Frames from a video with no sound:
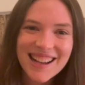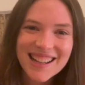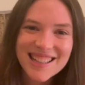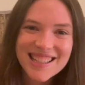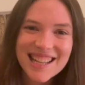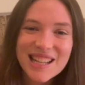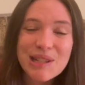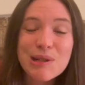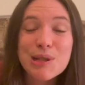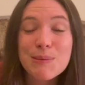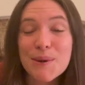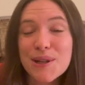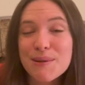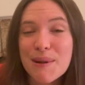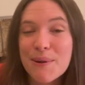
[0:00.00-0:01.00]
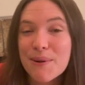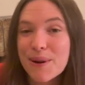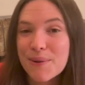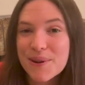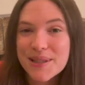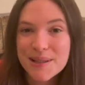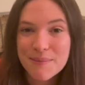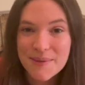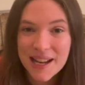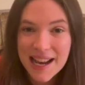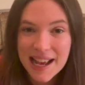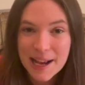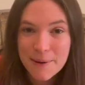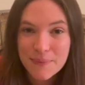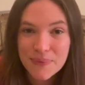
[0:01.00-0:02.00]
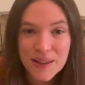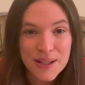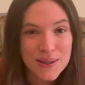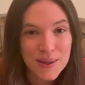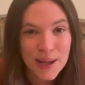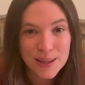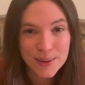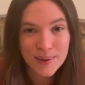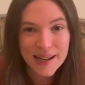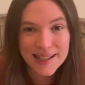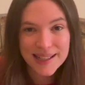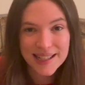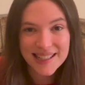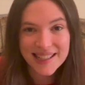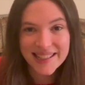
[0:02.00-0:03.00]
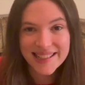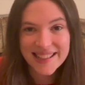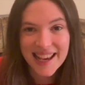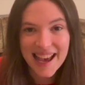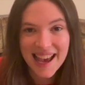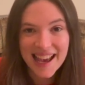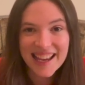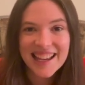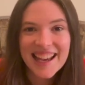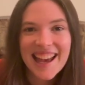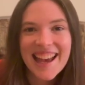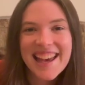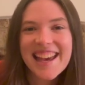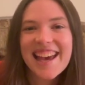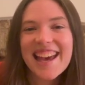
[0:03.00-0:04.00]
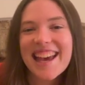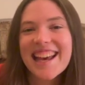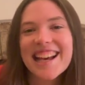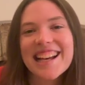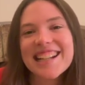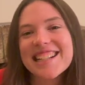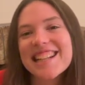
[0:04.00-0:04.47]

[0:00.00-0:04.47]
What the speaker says: to intersperse my work with some knitting. So that's what I did today, and